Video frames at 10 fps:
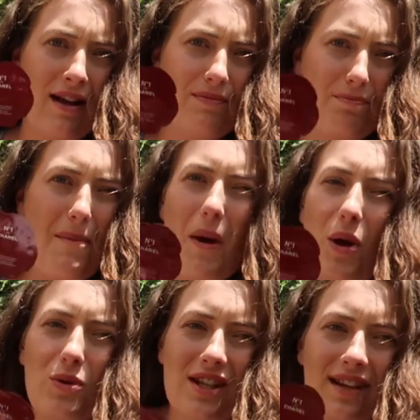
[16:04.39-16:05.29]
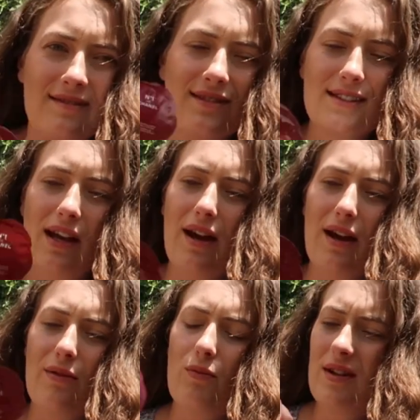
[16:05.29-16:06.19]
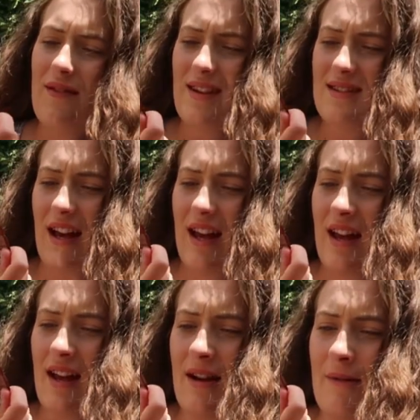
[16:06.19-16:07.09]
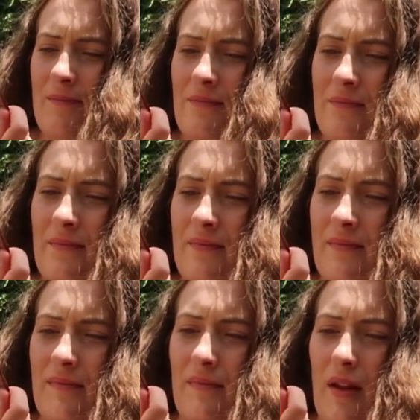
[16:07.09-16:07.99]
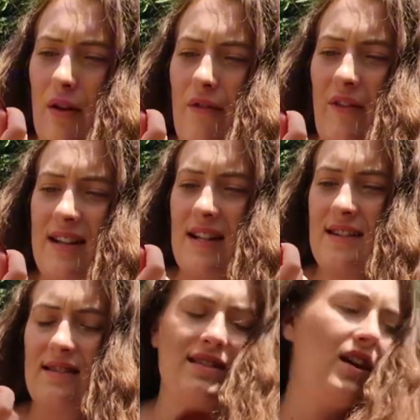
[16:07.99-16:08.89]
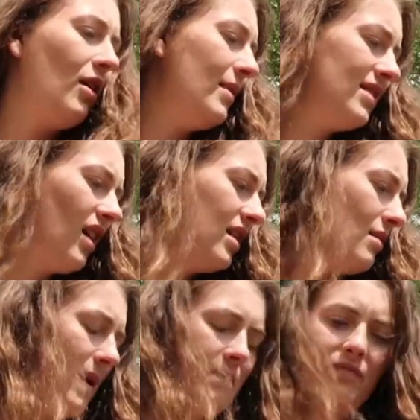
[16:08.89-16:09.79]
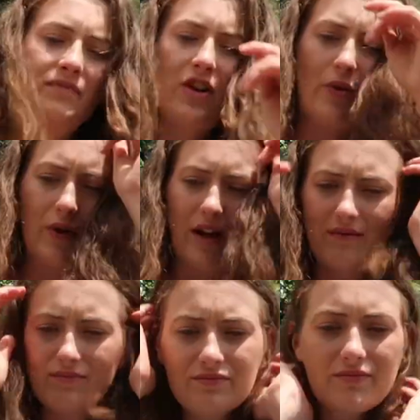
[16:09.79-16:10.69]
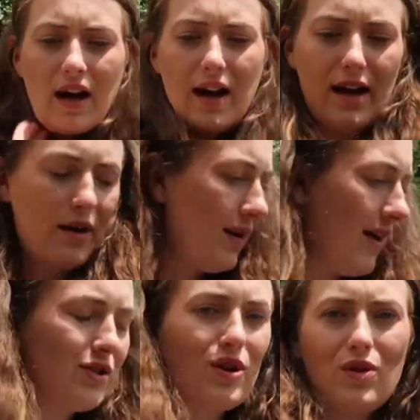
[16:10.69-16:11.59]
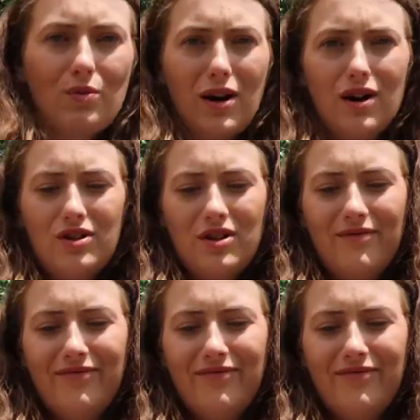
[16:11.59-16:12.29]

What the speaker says: A bit potent. So what even is it? Revitalizing serum. It's going in the bin. Don't want it. We have a toothbrush.